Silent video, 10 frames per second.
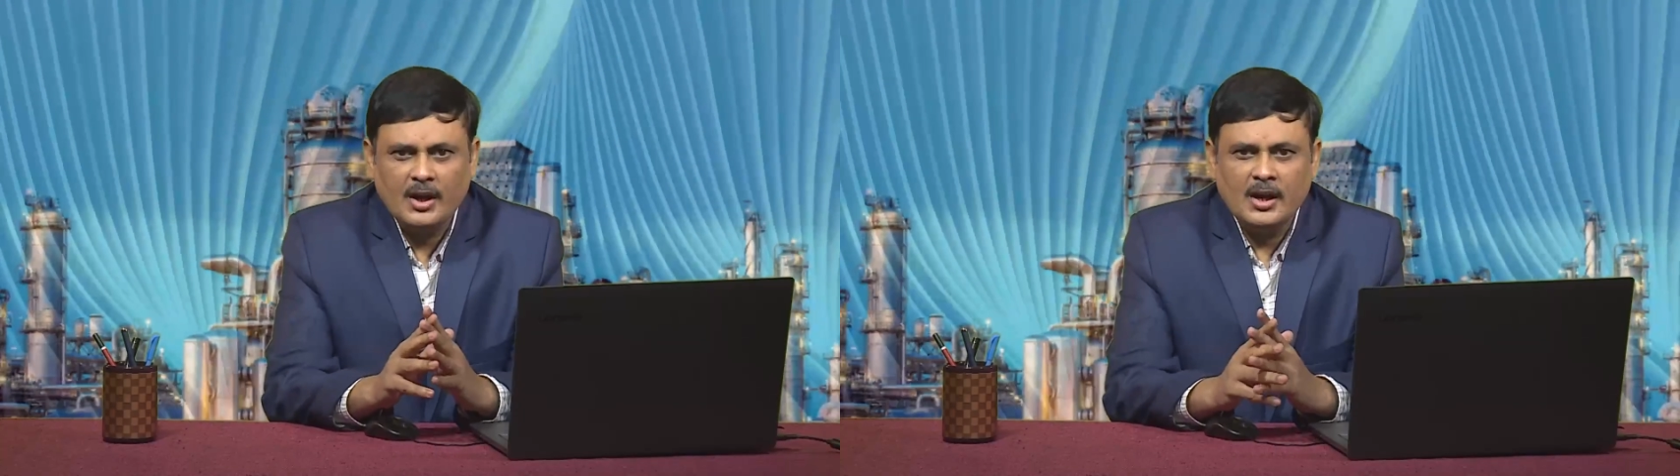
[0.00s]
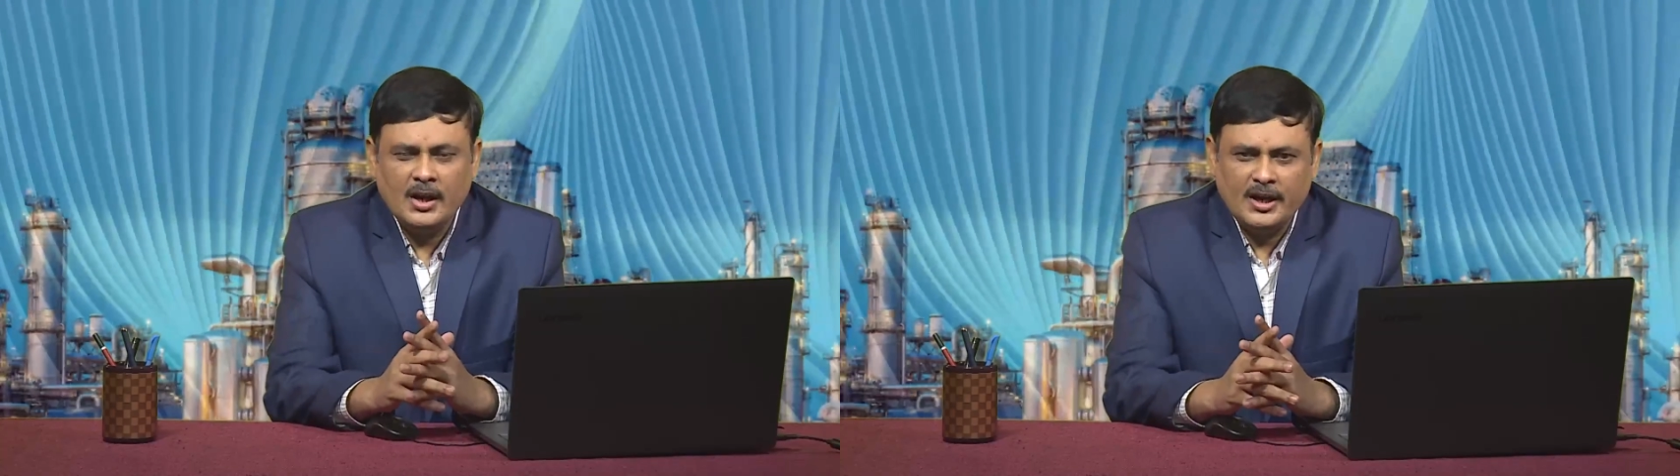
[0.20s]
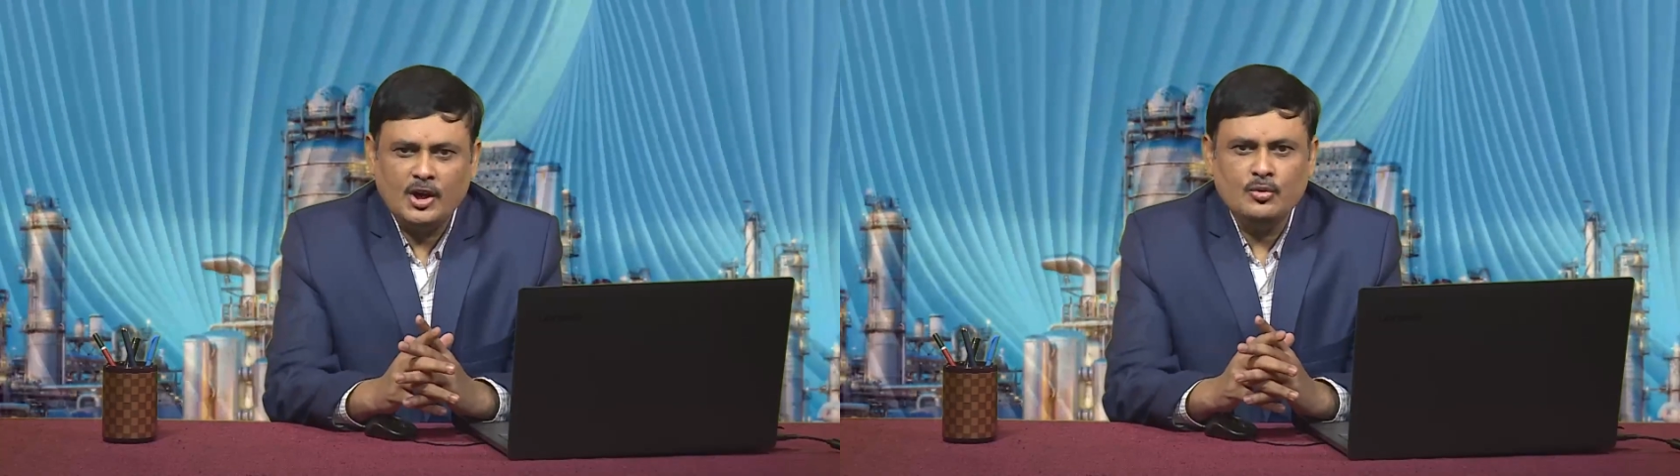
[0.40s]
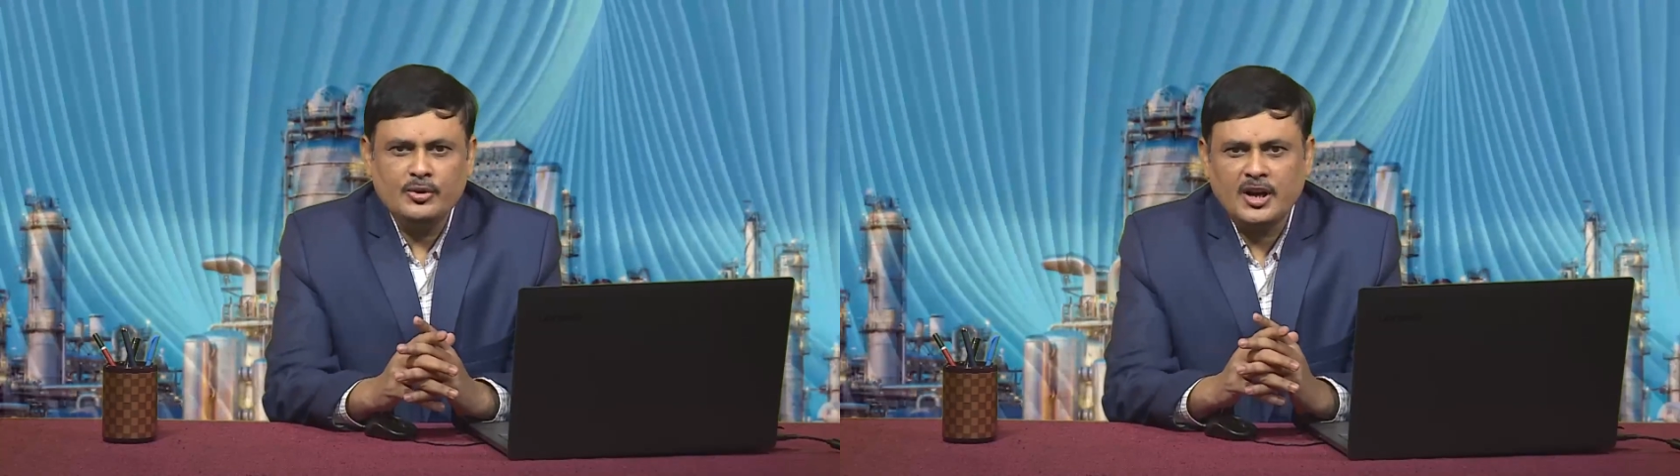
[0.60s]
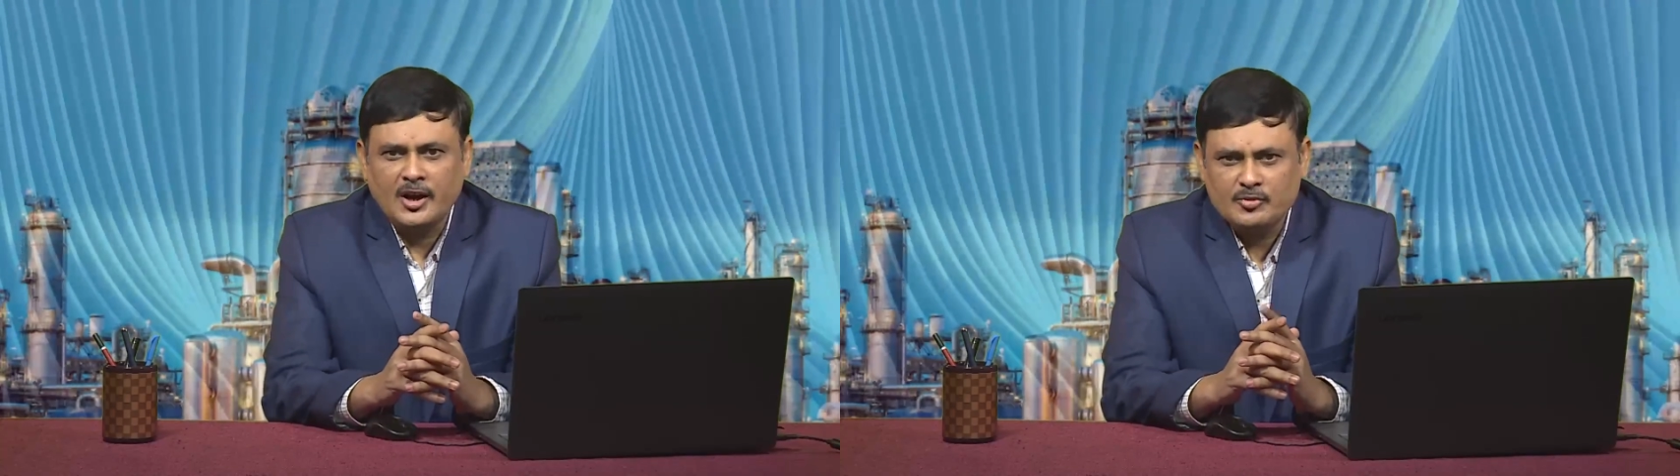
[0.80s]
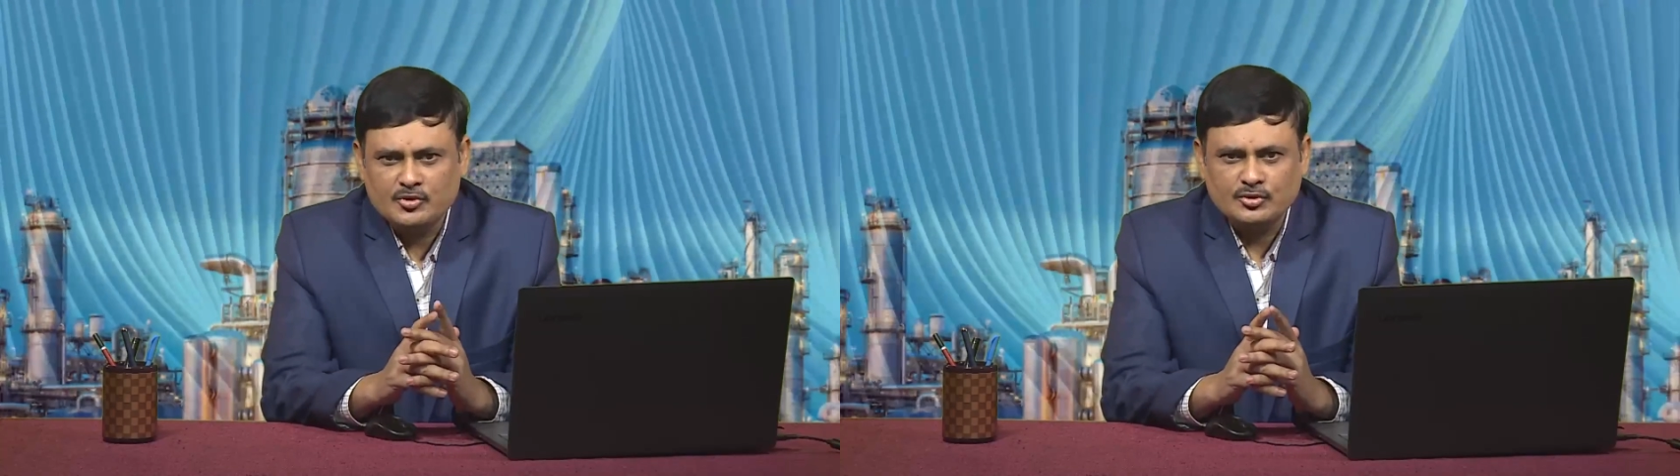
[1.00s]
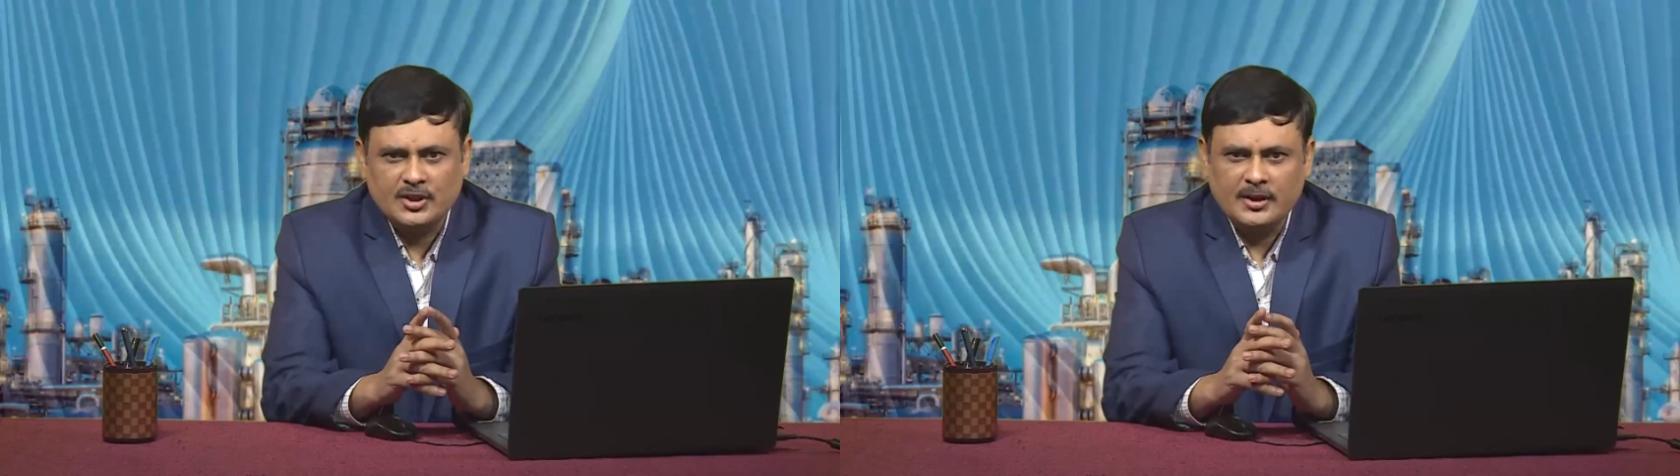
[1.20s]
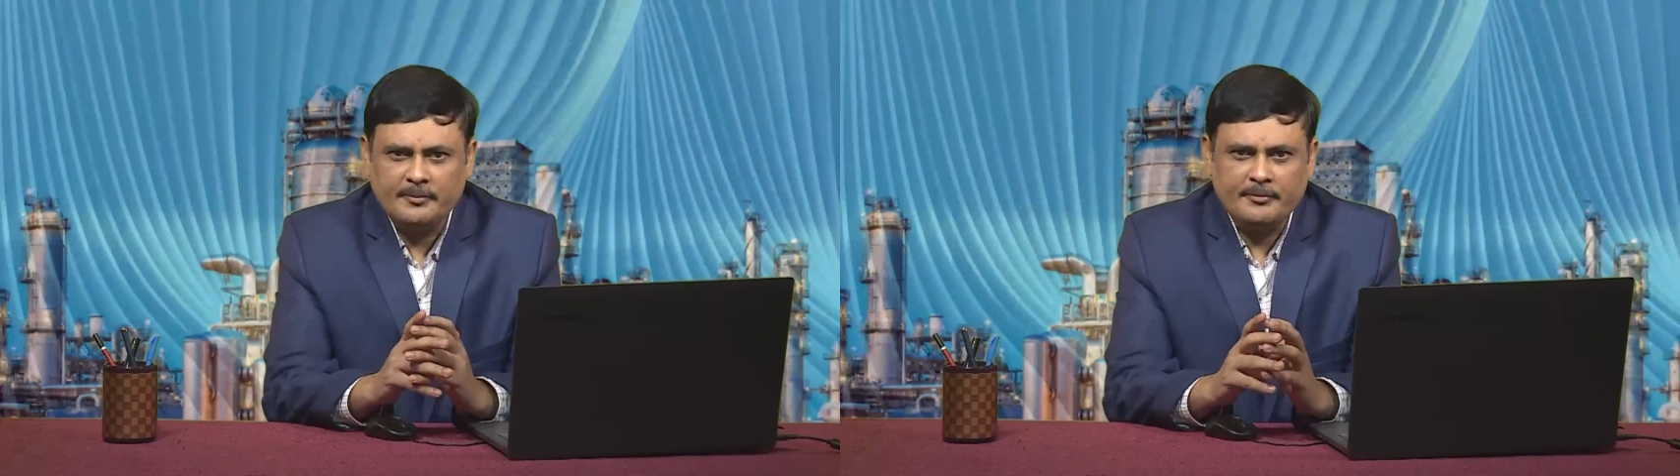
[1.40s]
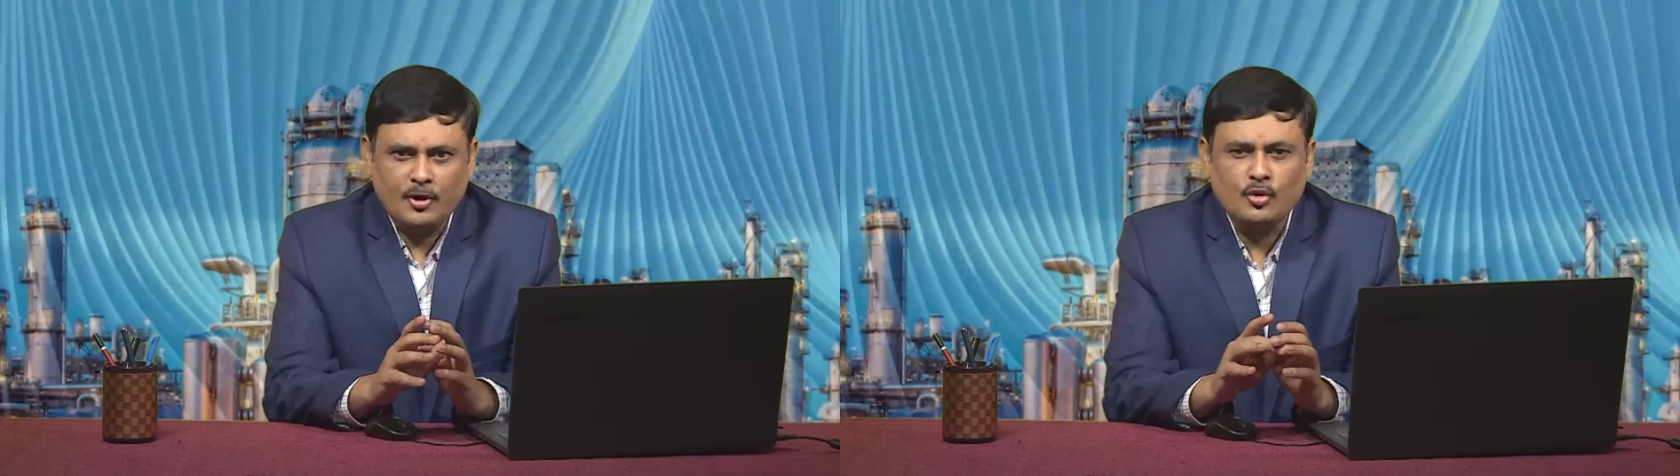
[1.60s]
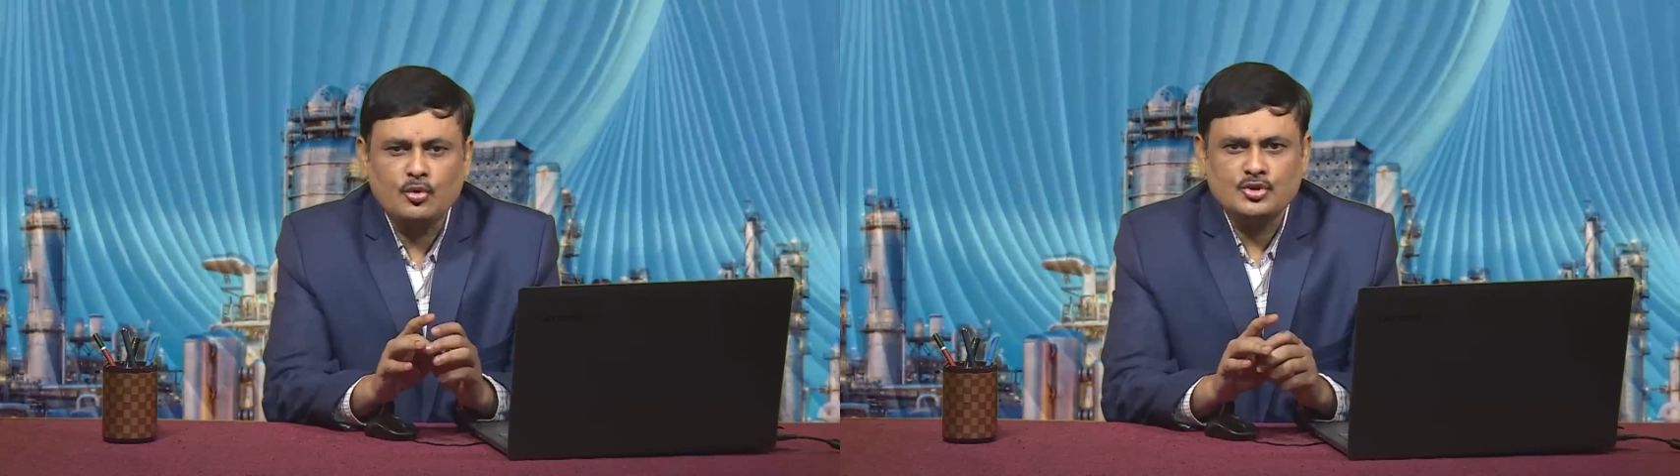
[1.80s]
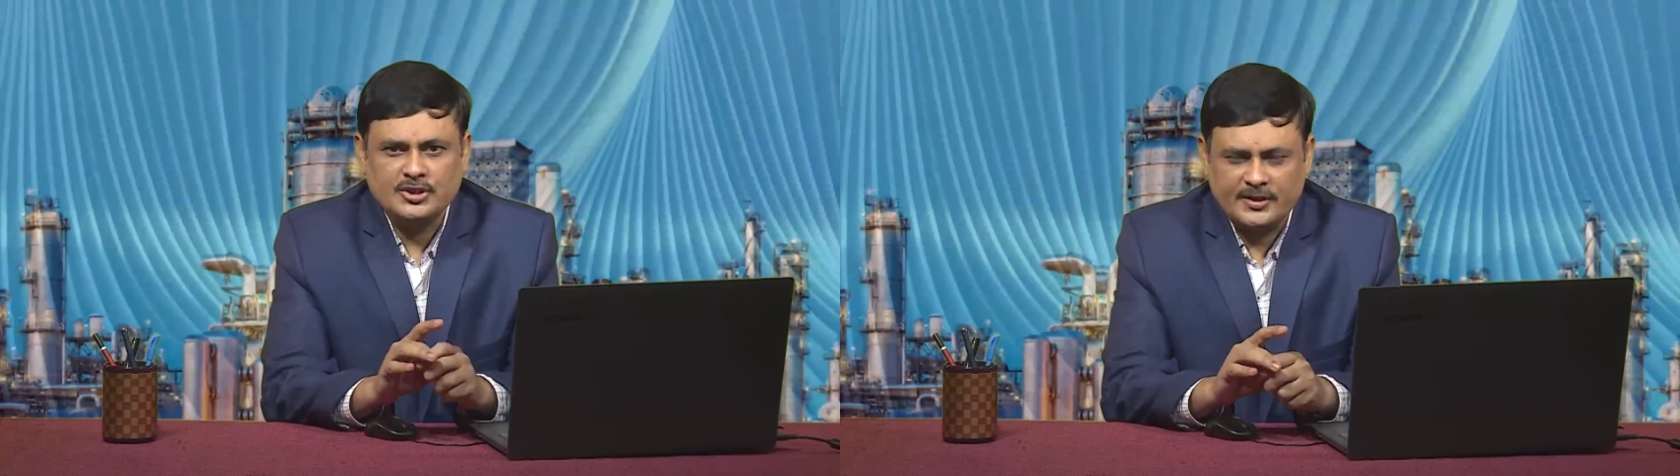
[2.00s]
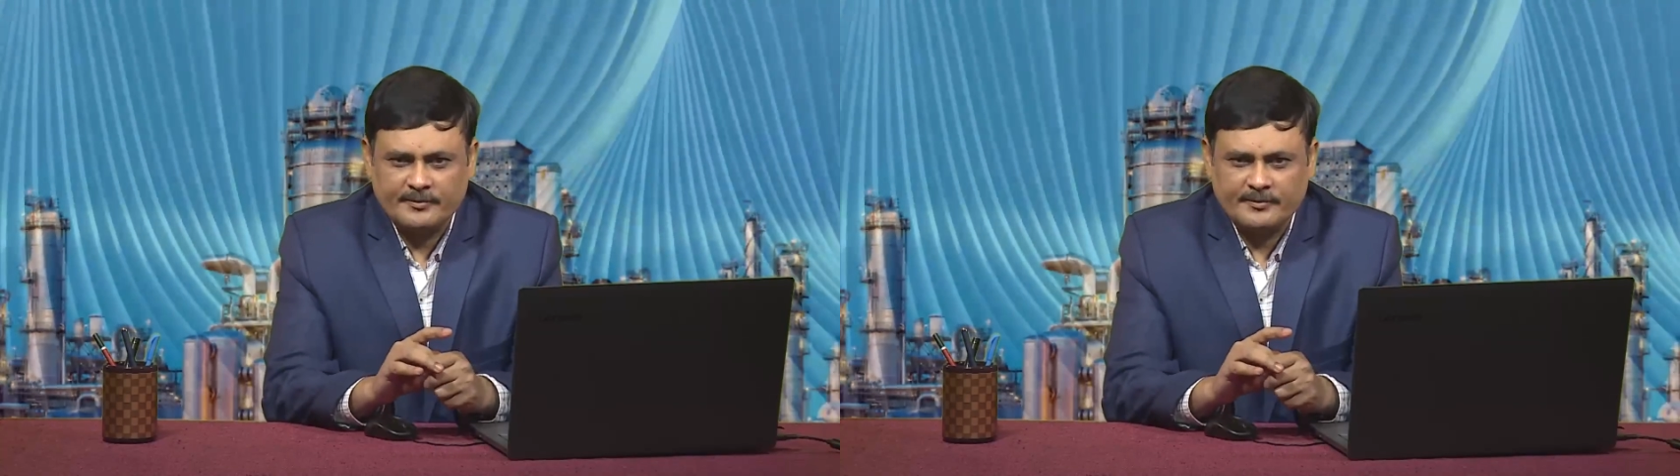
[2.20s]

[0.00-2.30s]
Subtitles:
Now we come to the conclusion.